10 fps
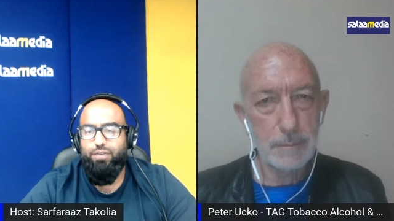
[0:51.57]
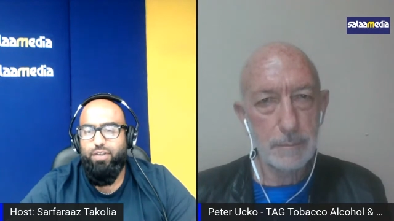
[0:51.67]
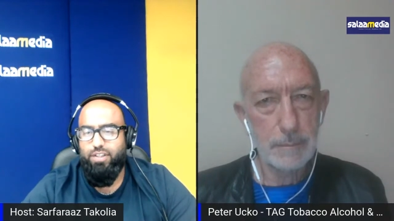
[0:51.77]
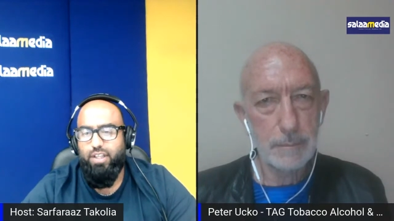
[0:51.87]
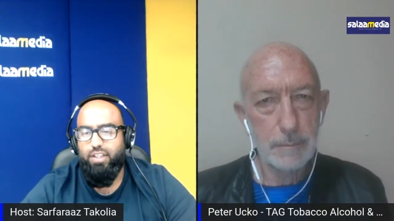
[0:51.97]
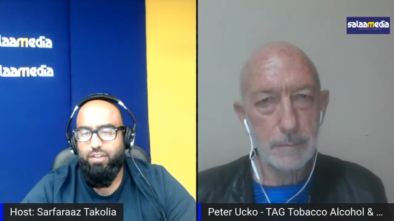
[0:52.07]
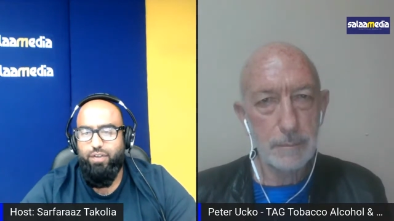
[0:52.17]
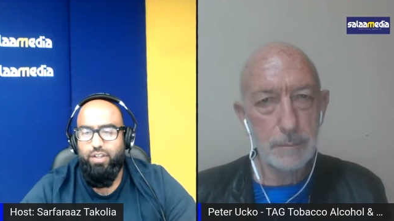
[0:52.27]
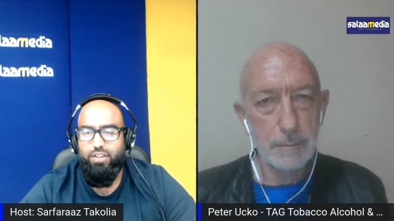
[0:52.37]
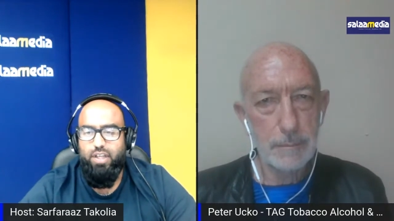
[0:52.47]
Speaker 1: First things
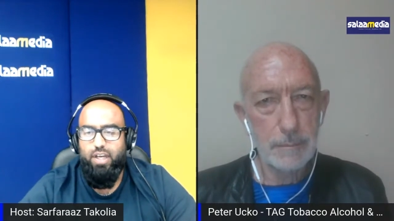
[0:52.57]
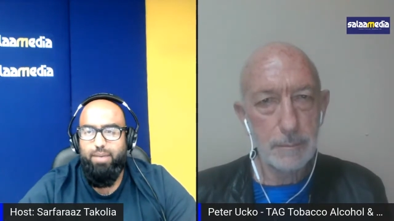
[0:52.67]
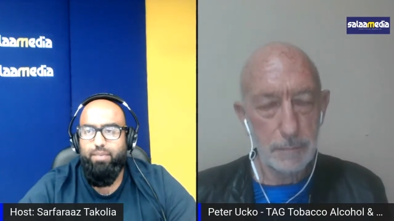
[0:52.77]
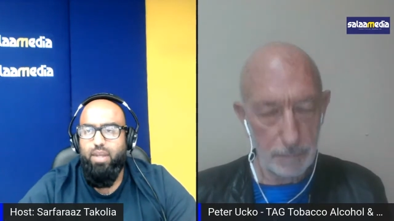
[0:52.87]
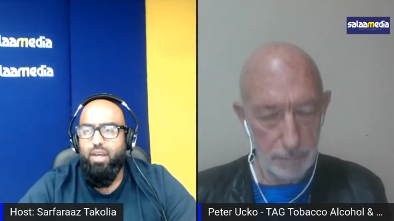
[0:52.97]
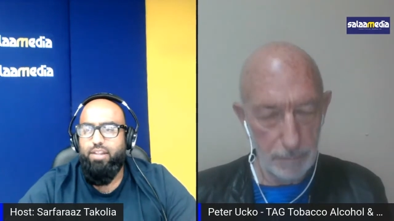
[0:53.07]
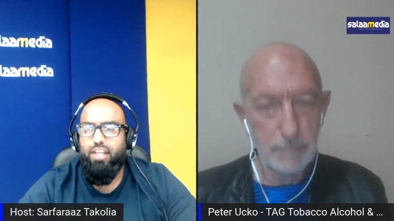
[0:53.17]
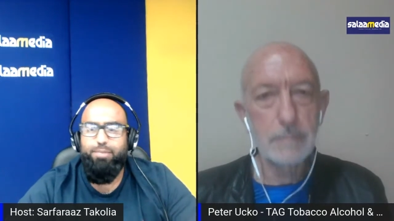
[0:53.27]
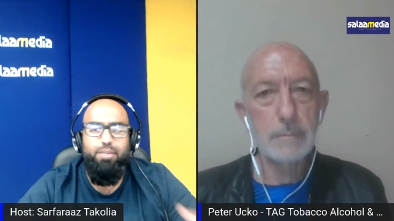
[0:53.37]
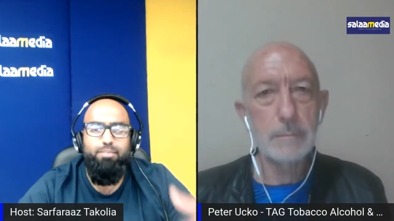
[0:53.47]
first. Um,
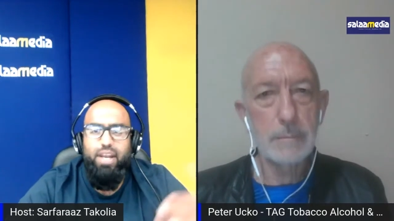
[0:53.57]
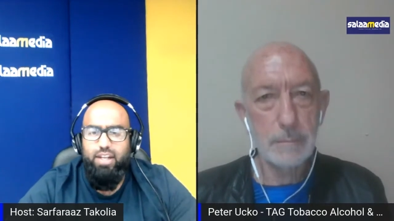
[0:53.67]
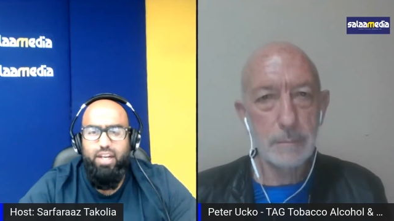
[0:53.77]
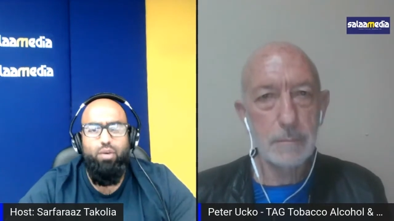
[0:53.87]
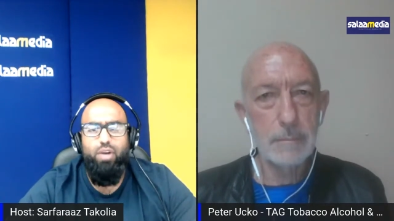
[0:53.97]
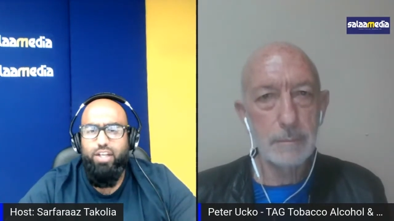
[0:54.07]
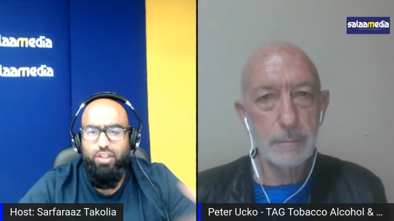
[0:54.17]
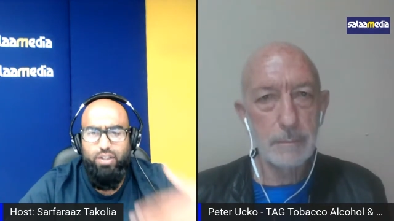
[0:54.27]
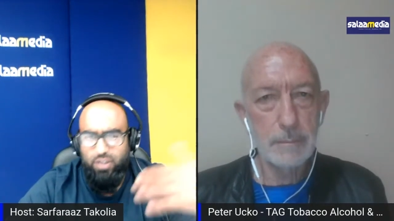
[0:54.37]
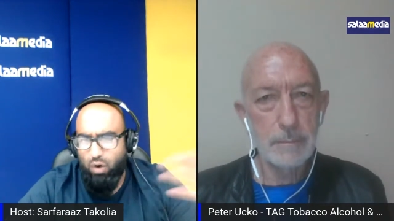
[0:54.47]
there's been many
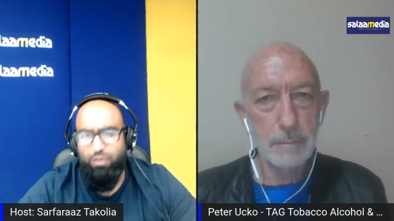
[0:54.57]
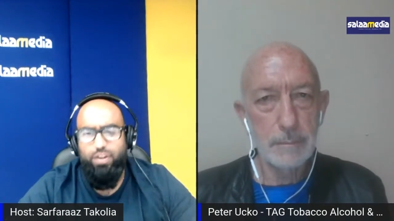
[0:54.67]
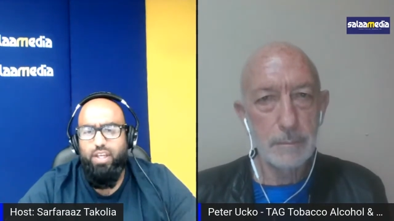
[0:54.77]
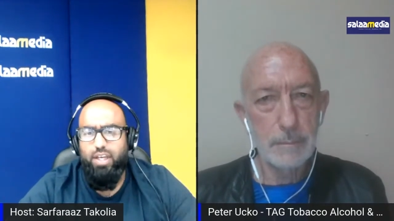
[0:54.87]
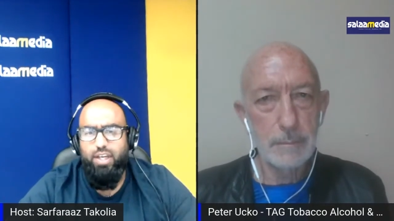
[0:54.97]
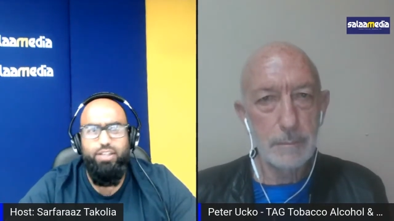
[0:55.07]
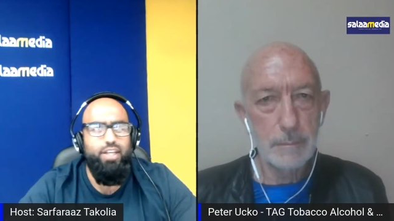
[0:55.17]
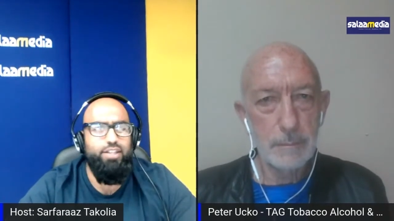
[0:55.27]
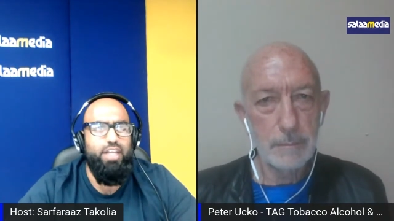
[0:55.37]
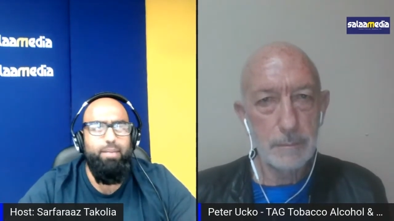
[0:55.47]
regulations over the years
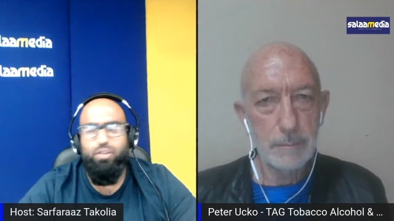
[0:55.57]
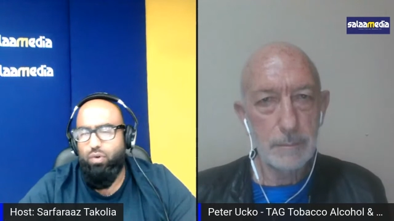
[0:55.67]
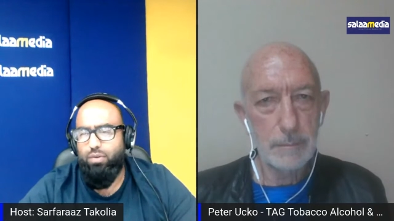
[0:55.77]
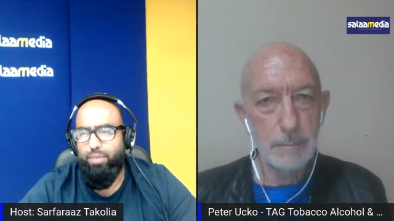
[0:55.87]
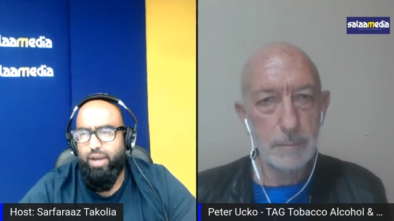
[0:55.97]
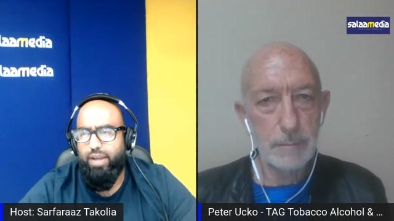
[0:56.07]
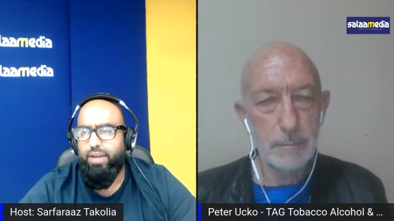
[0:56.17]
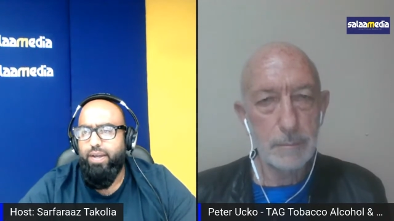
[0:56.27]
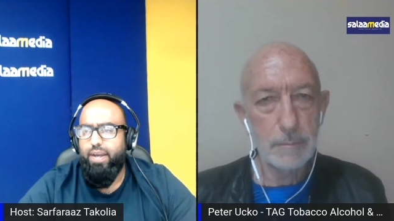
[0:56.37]
as time has gone by.